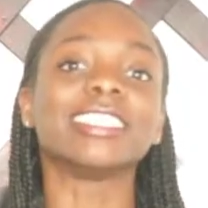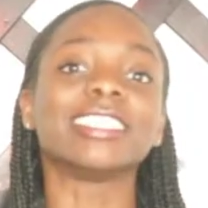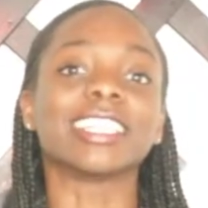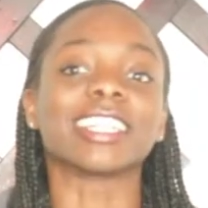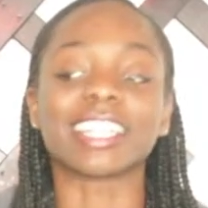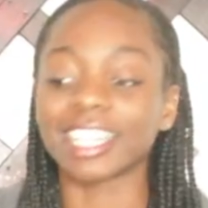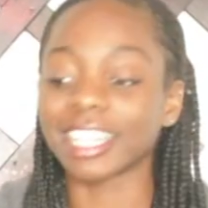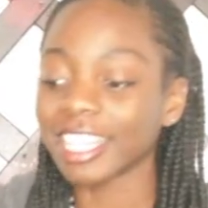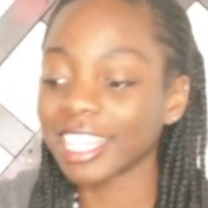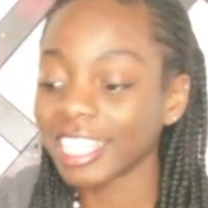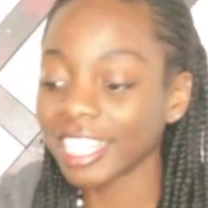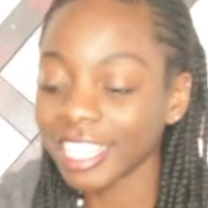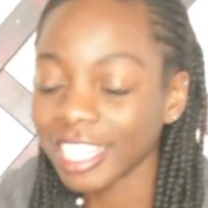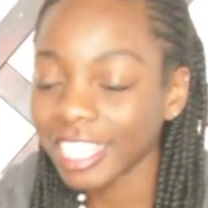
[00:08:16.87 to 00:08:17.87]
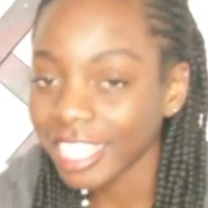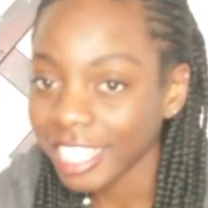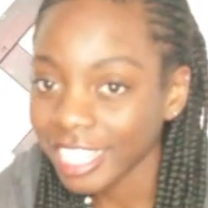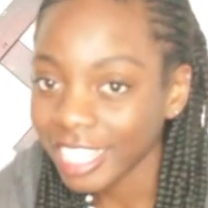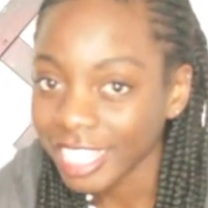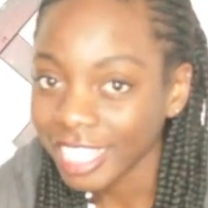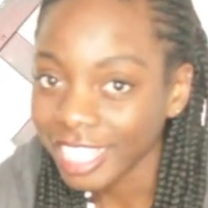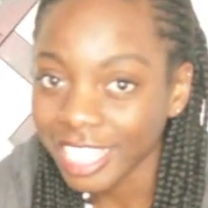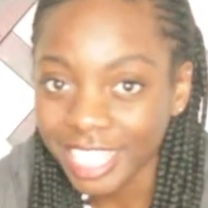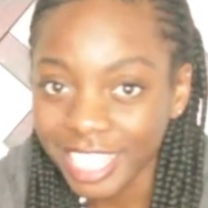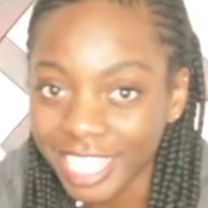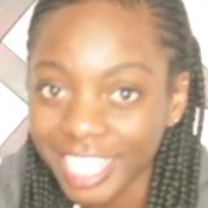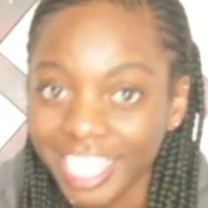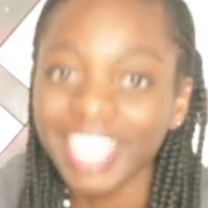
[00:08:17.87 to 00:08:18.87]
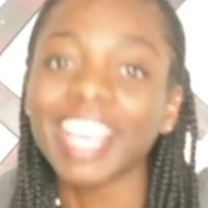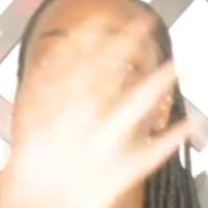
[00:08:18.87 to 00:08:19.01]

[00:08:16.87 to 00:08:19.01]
da, da, da, da,